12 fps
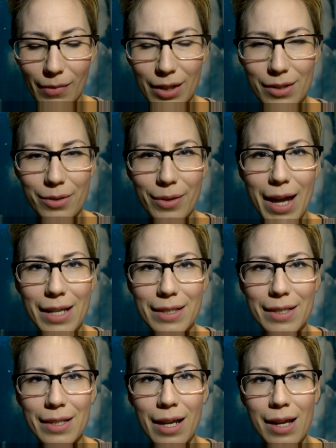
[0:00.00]
So
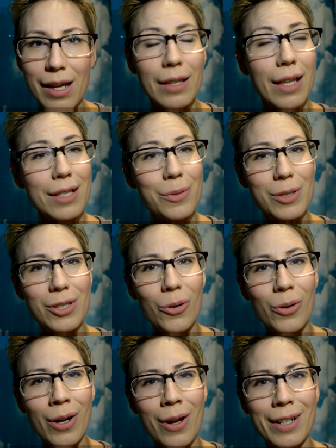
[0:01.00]
that's that's what's
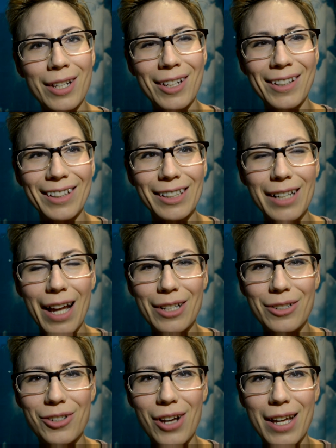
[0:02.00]
going on here at
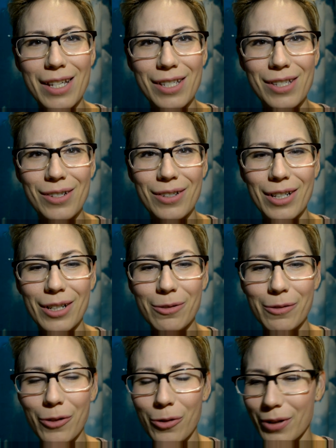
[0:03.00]
Ujjayi
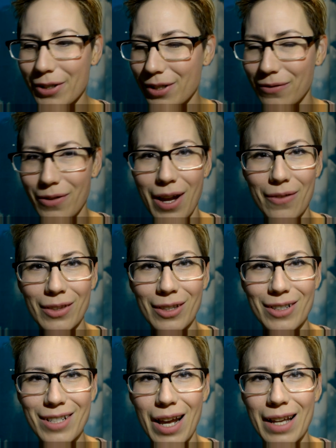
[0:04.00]
Studio. Of course, if you haven't
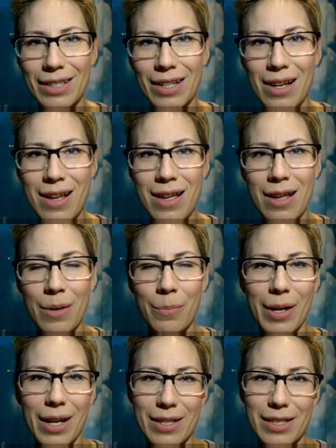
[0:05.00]
looked at
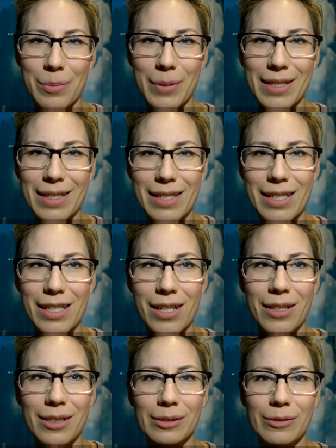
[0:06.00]
my husband's
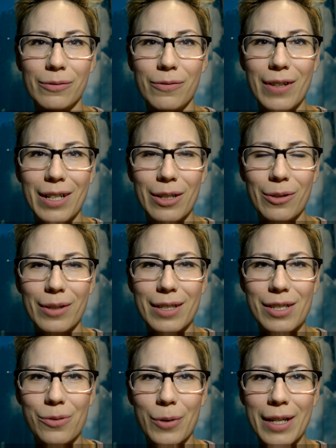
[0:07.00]
video
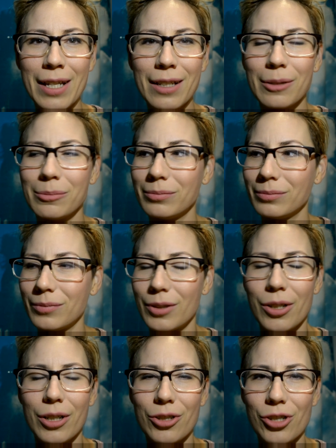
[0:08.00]
this week,
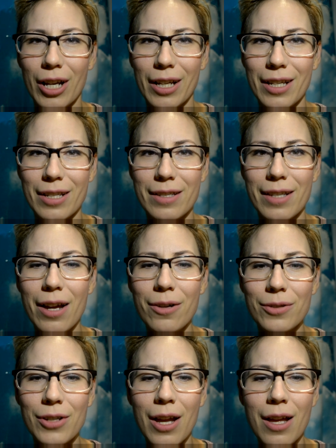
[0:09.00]
you could check his
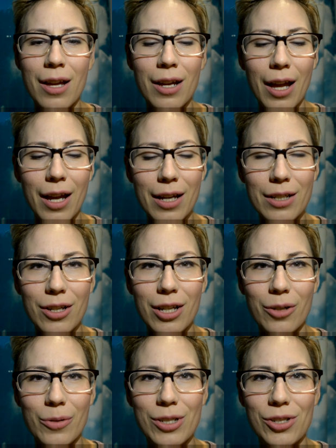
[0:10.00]
out. And you
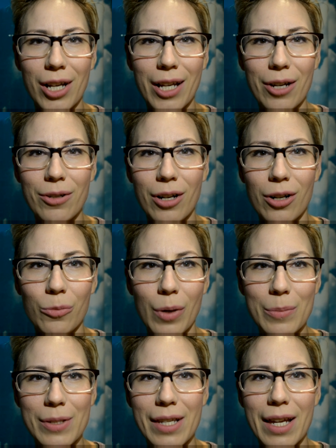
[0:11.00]
can always check out our
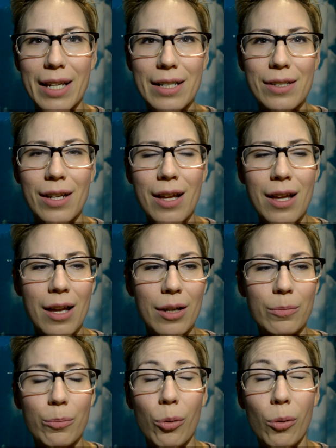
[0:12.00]
website,
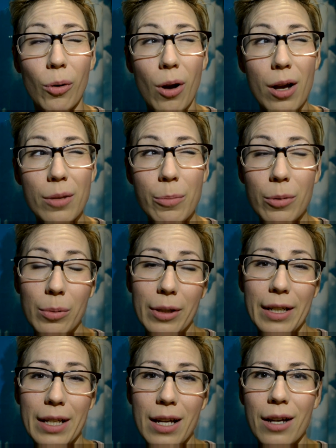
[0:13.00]

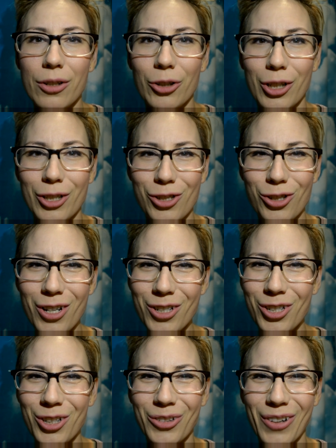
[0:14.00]
probably under
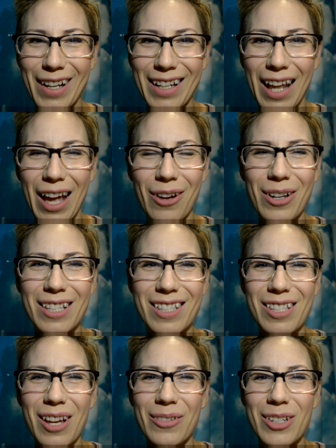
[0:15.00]
construction right now.
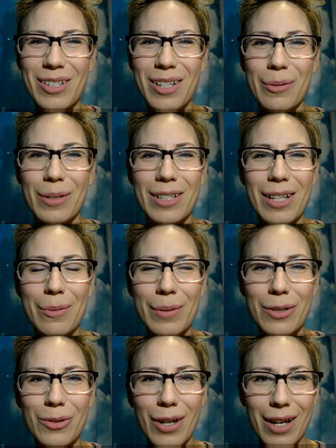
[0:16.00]
It's
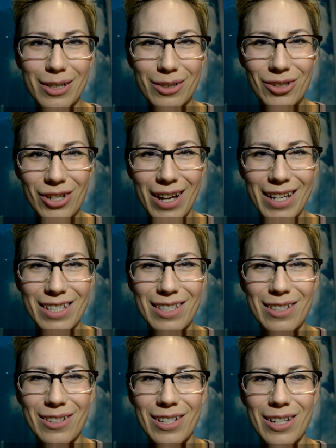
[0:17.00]

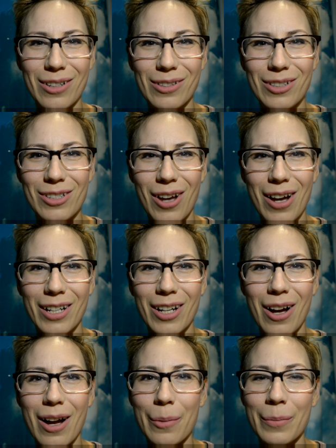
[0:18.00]

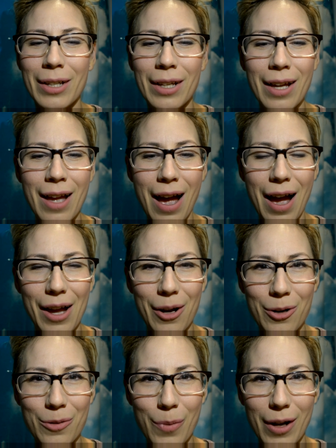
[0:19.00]
www.ujjayistudio.com. I
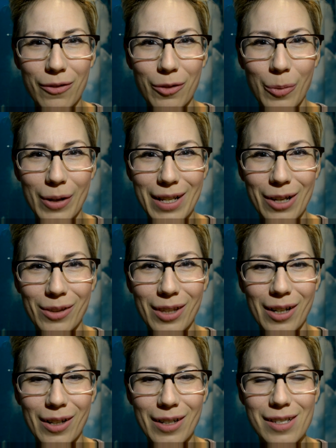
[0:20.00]
hope everybody out
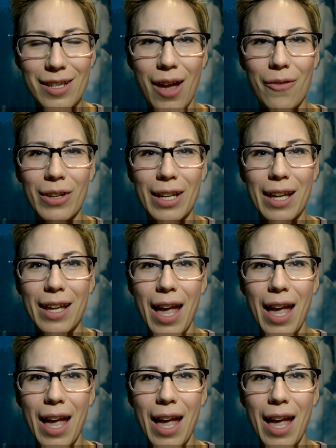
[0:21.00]
there is having a